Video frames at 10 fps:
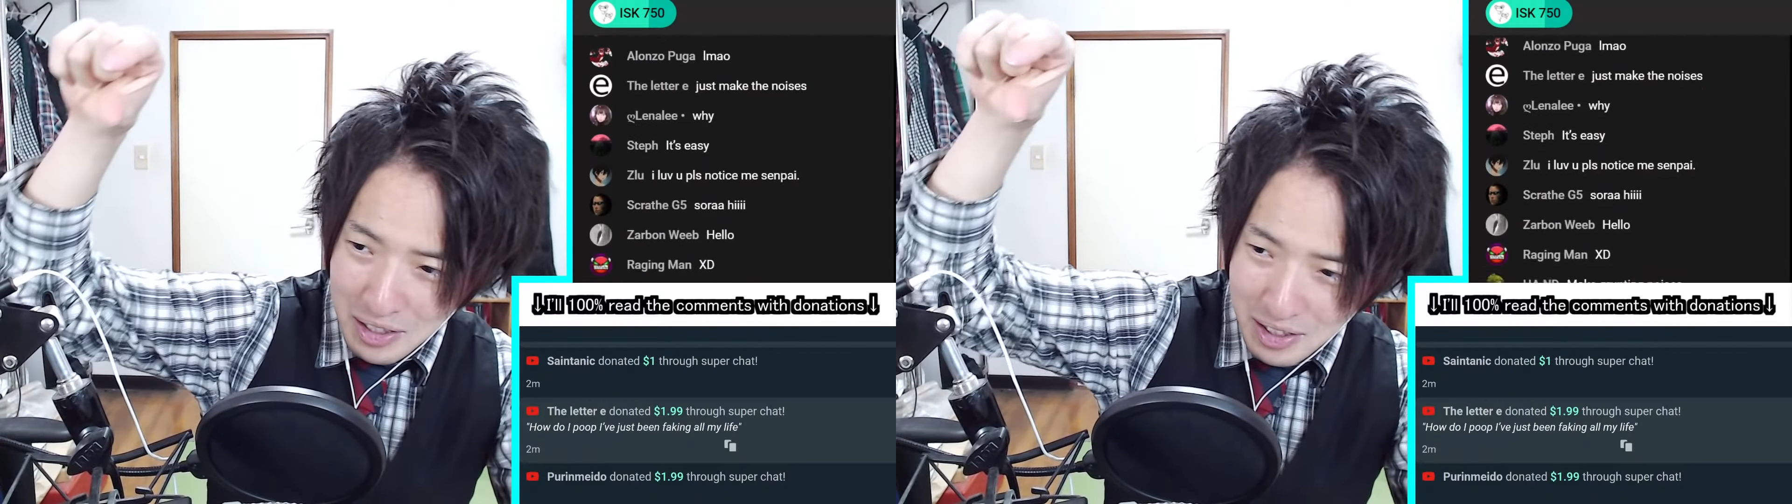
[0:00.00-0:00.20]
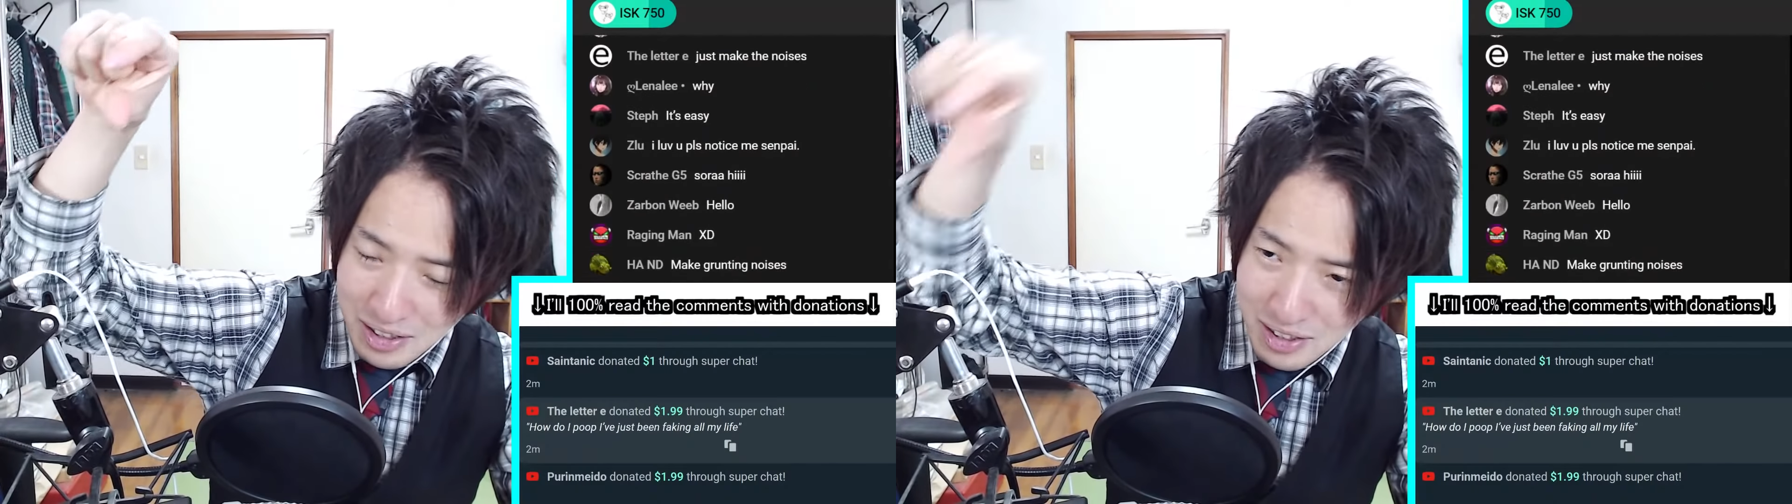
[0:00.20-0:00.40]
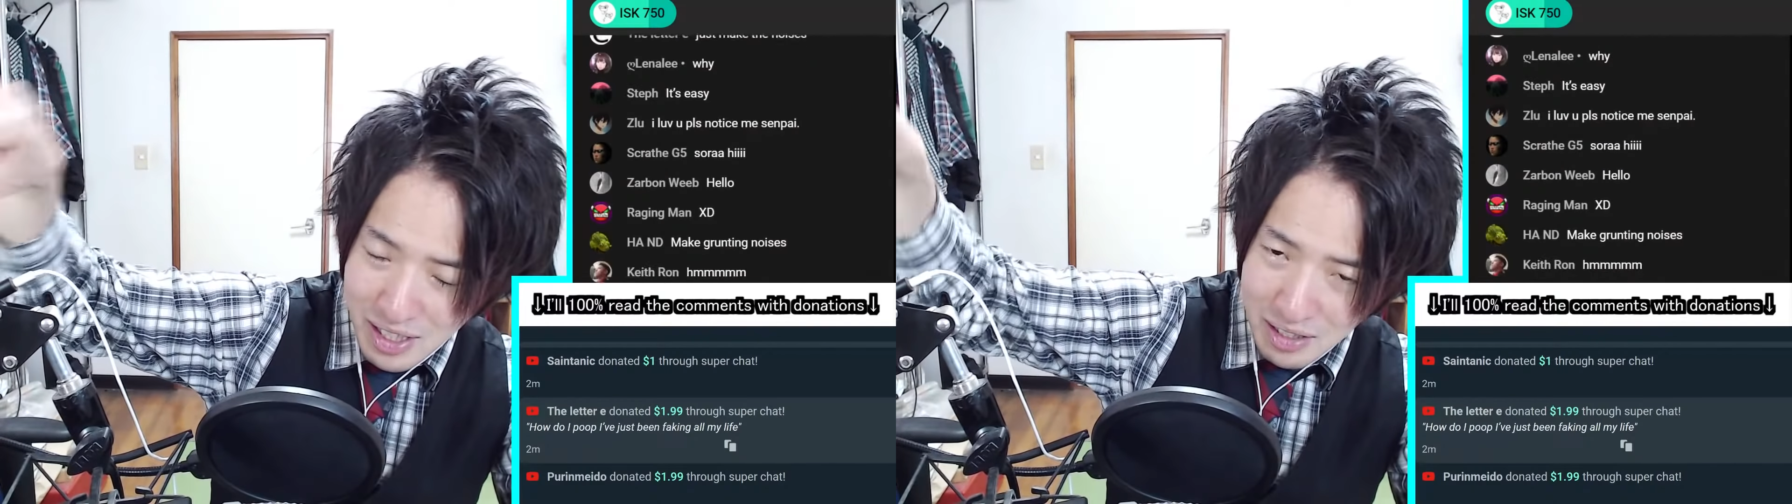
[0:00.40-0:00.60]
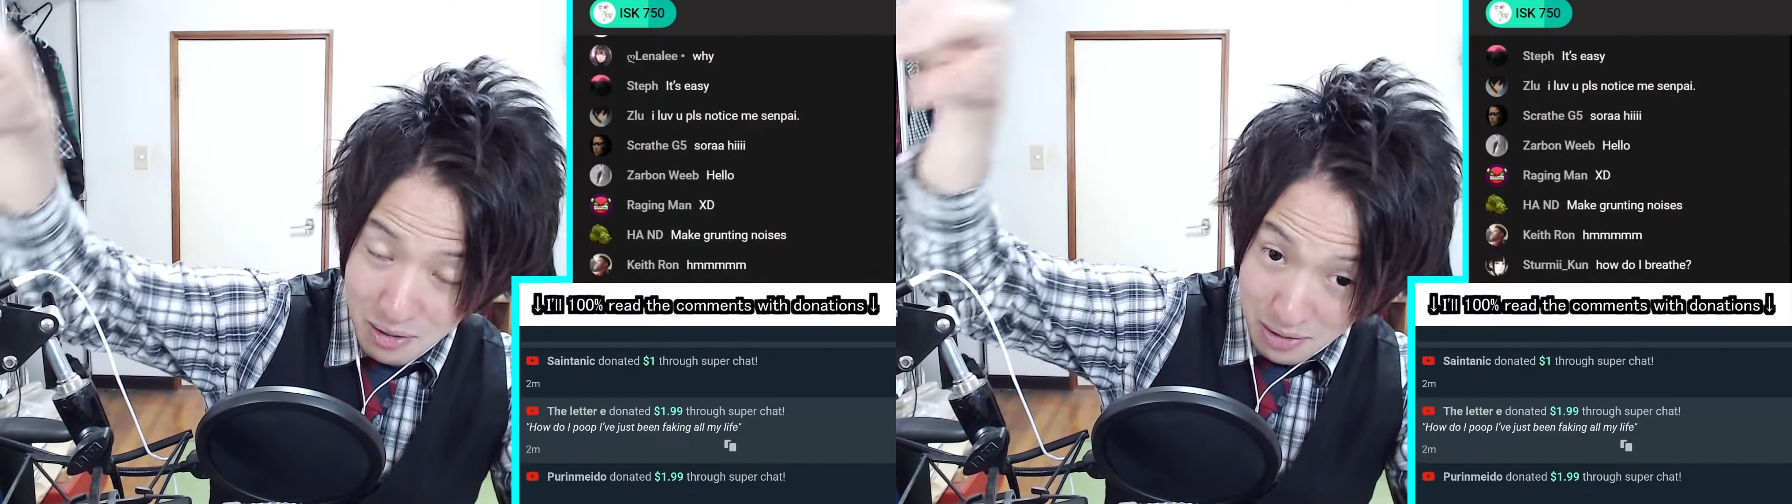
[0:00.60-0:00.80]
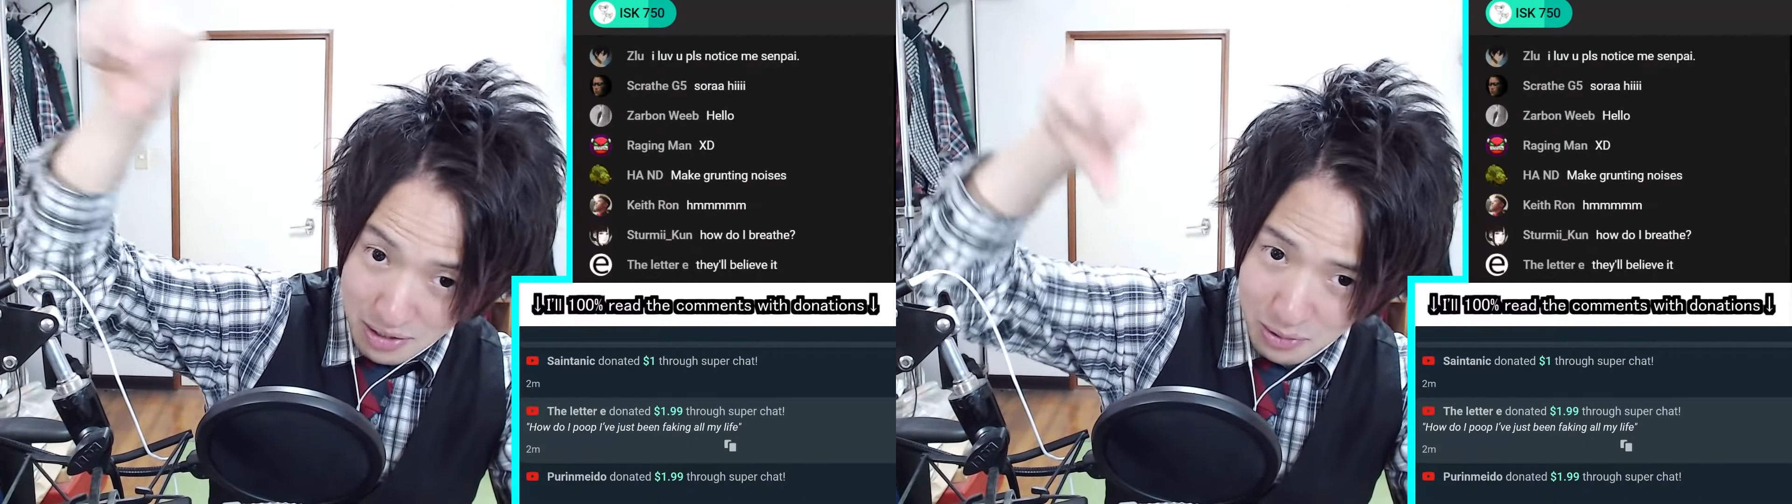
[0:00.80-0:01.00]
sit
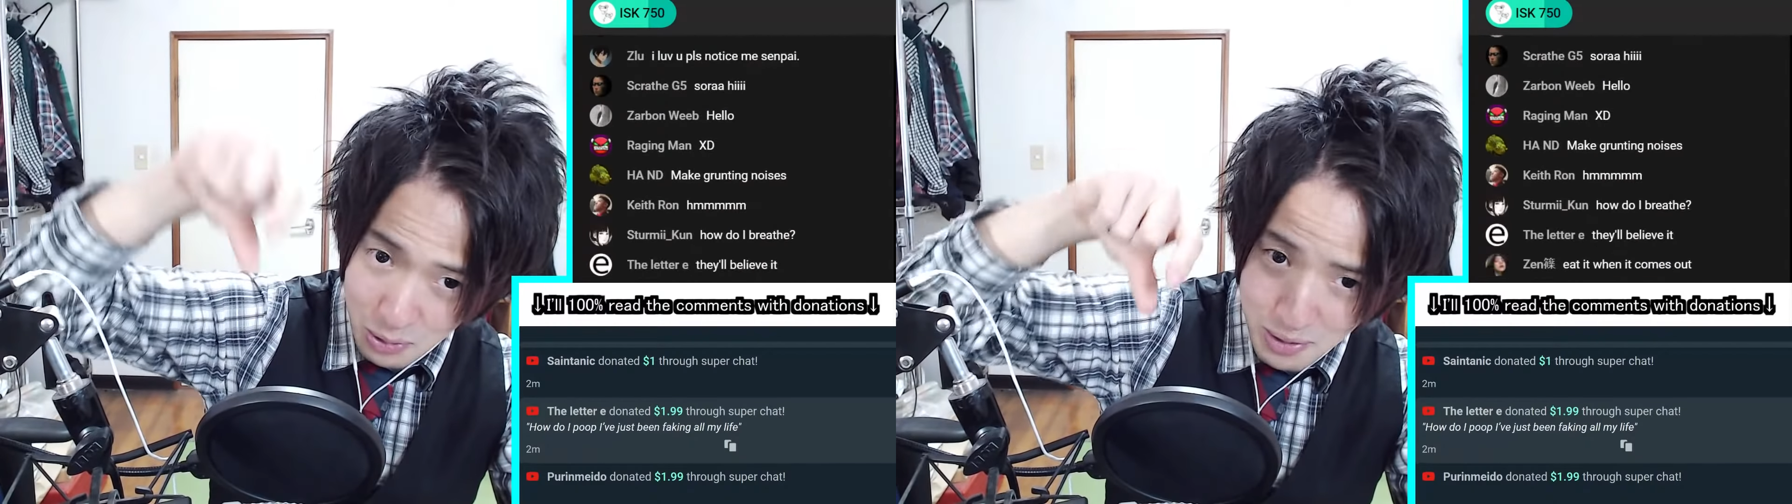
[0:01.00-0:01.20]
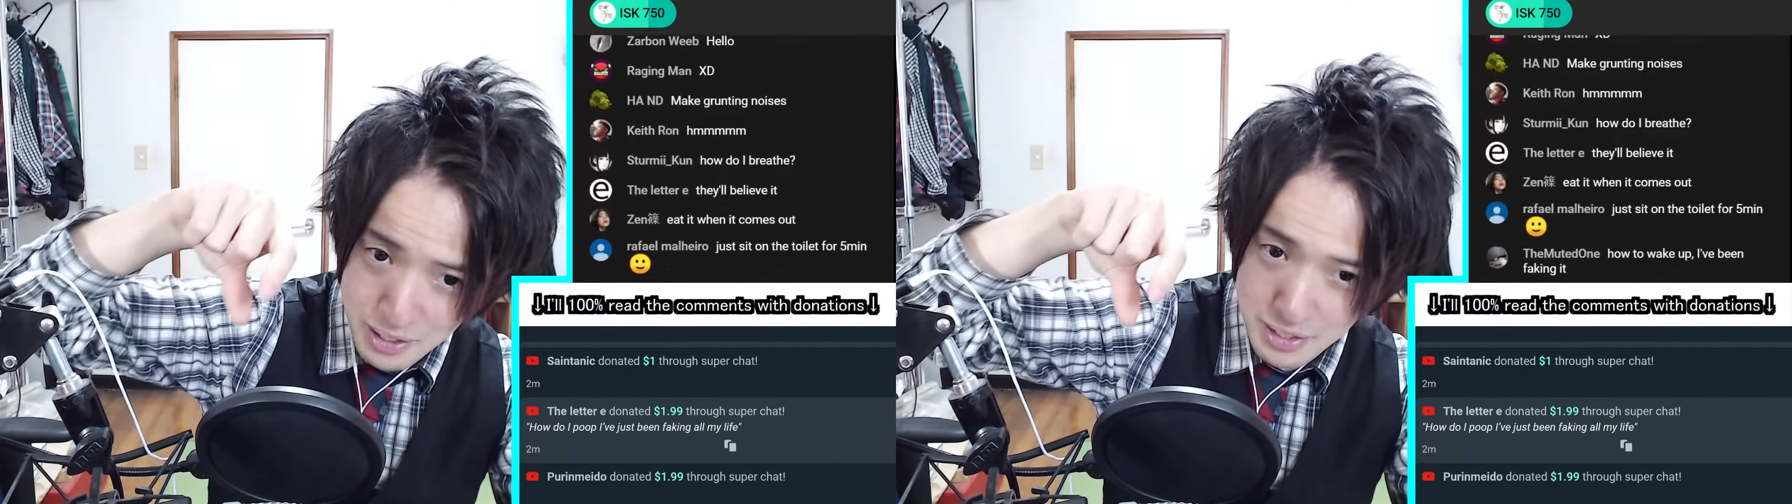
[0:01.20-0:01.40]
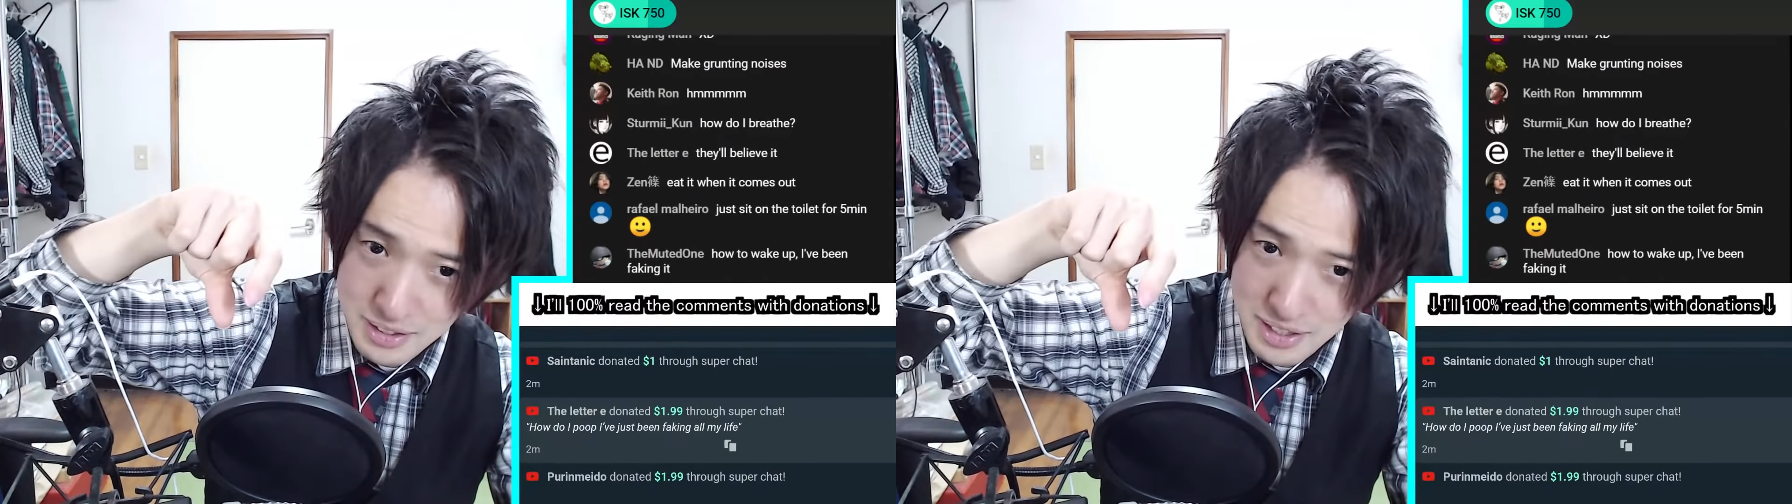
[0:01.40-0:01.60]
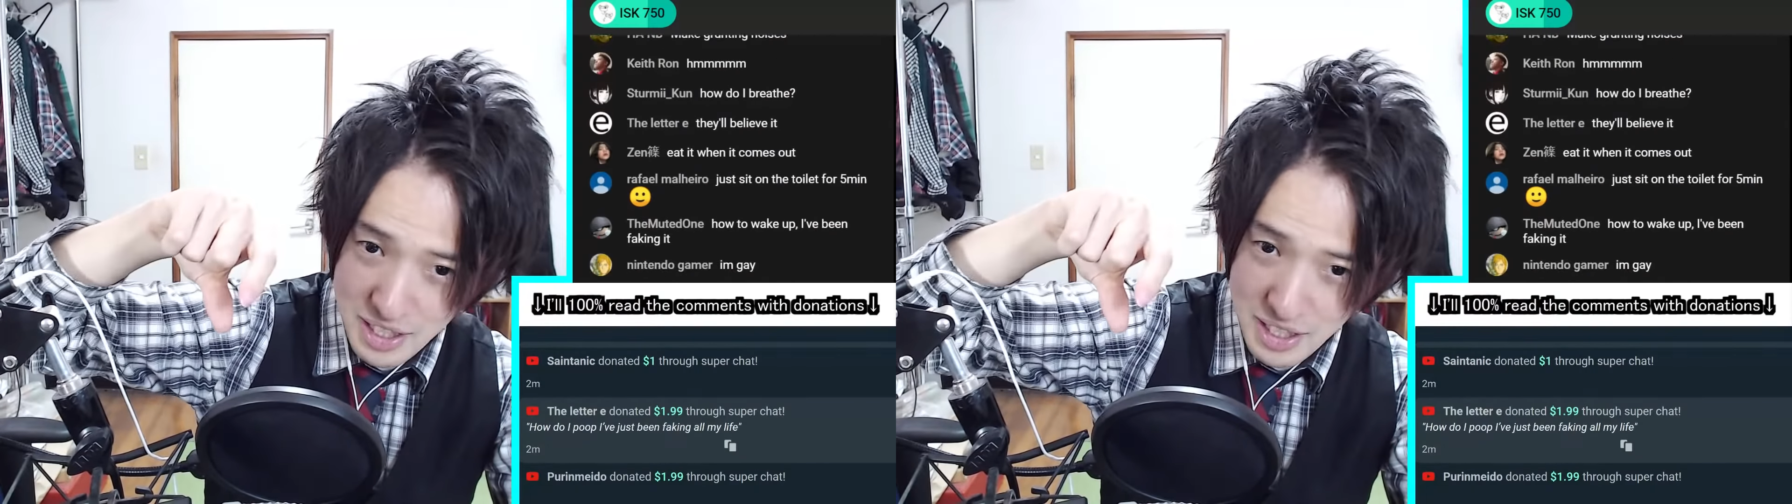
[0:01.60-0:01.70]
on a toilet